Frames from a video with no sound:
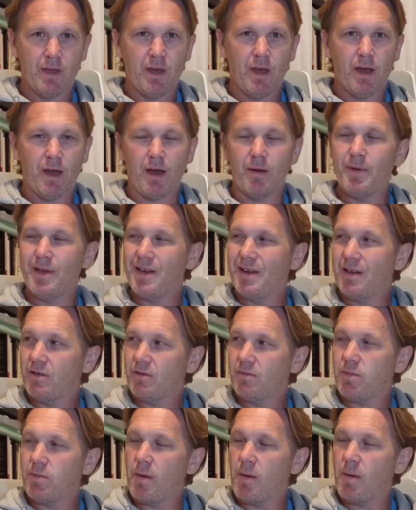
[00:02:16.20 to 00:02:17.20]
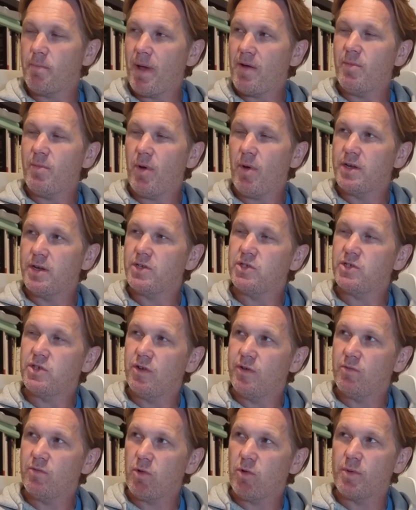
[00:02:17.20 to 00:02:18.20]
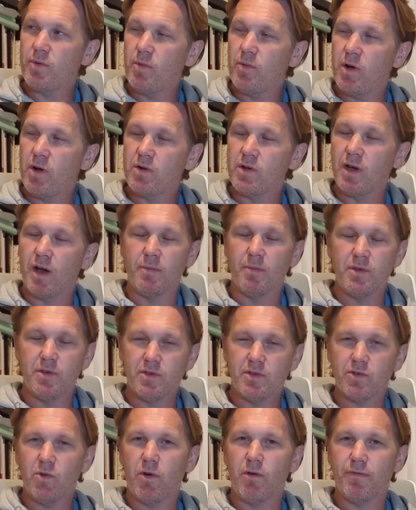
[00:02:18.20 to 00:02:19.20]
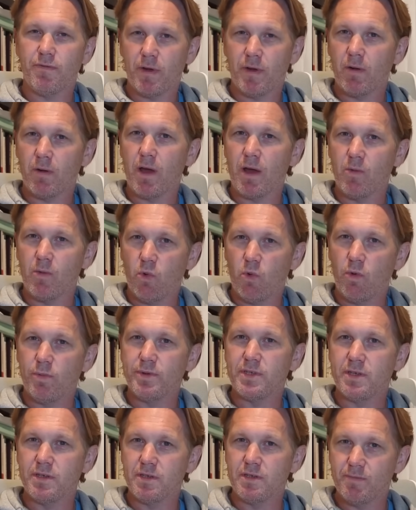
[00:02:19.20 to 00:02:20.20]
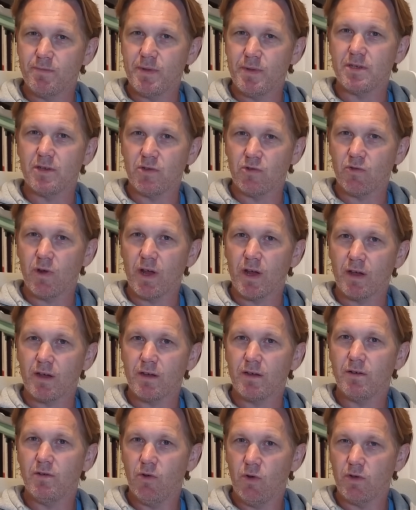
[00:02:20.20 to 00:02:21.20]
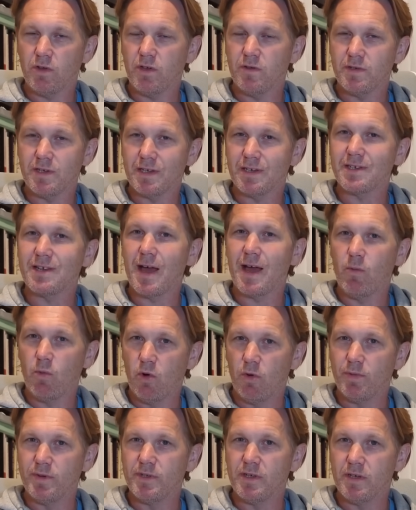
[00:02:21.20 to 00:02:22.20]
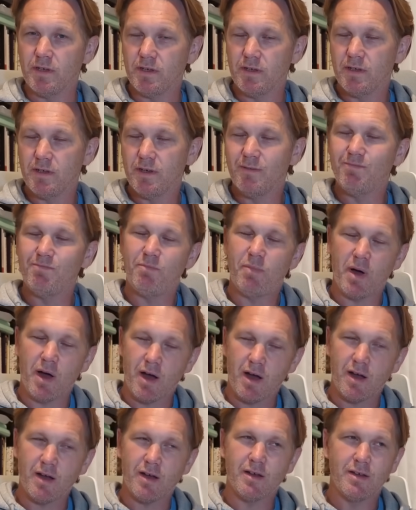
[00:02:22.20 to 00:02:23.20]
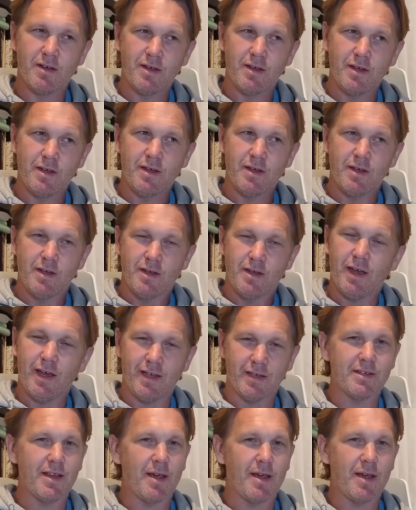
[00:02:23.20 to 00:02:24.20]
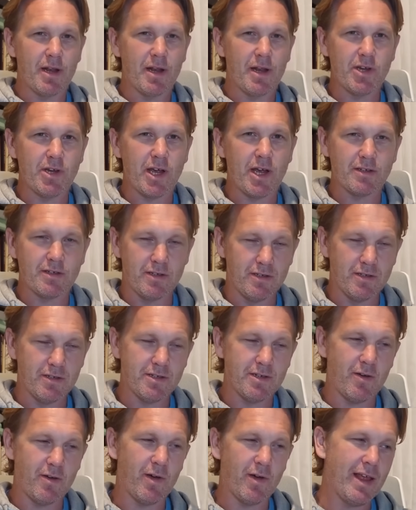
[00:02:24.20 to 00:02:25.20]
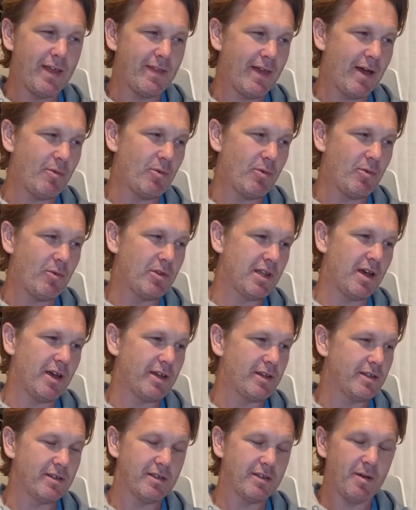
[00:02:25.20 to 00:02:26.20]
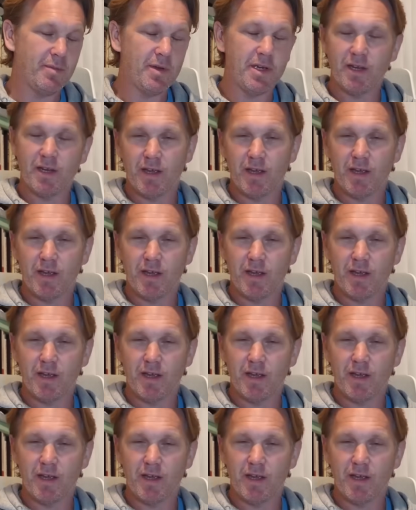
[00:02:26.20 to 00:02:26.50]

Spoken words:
I mean, bearing in mind it's during a Rugby World Cup, you sort of feel like Warburton's have missed a trick not using Sam Warburton. But it's Samuel L. Jackson, so I'll let that one slide. I mean,